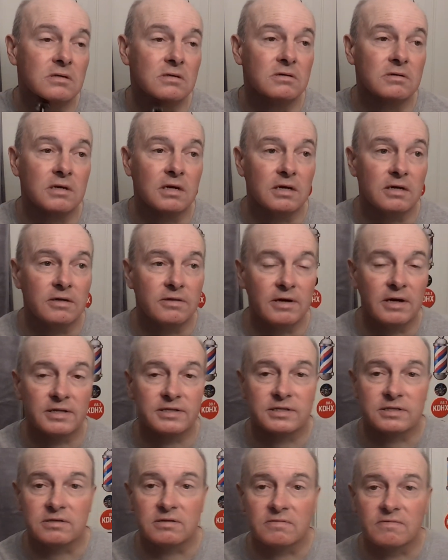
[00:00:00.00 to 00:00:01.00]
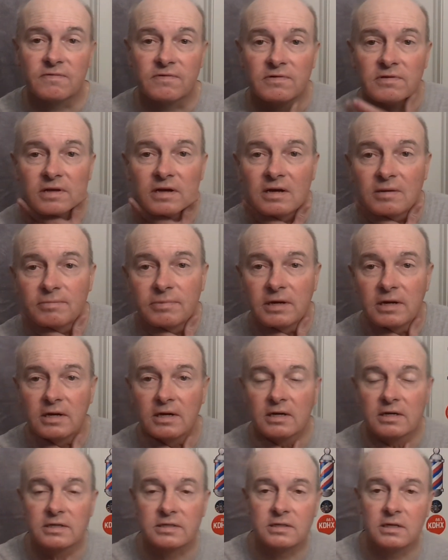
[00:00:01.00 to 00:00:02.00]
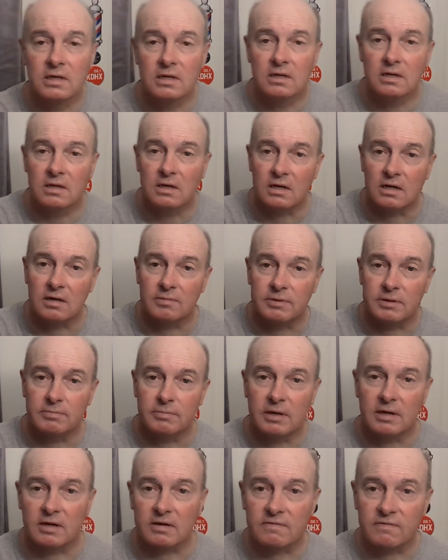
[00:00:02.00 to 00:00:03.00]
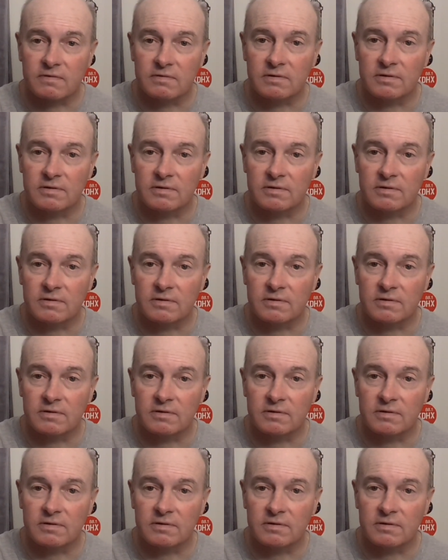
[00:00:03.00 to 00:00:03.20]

Okay, that's it for that pass. I'll be back